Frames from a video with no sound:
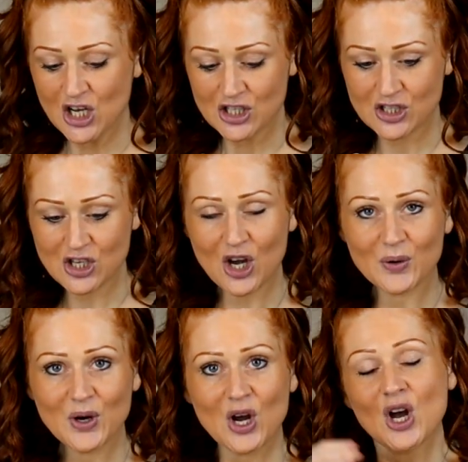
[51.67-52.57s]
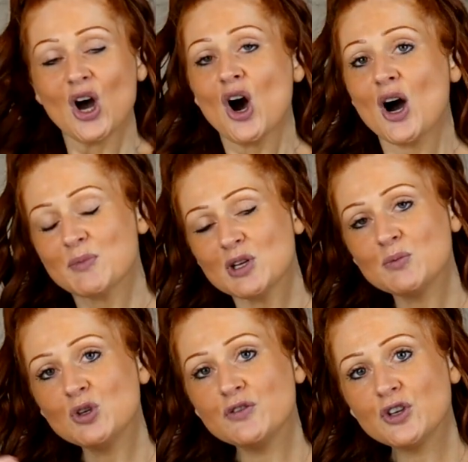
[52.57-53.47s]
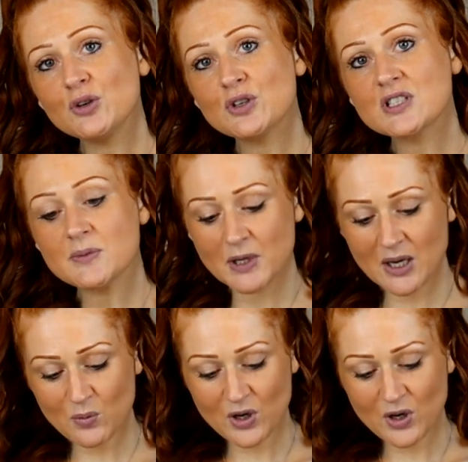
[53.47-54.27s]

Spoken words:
So I'm going to move you because to begin